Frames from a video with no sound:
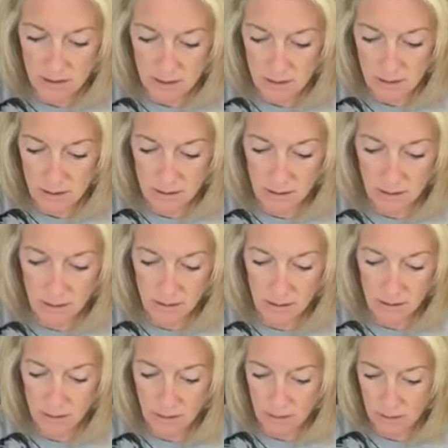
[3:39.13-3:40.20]
or as
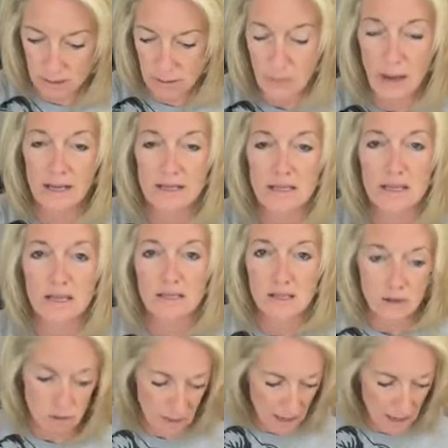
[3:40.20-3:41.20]
little spice as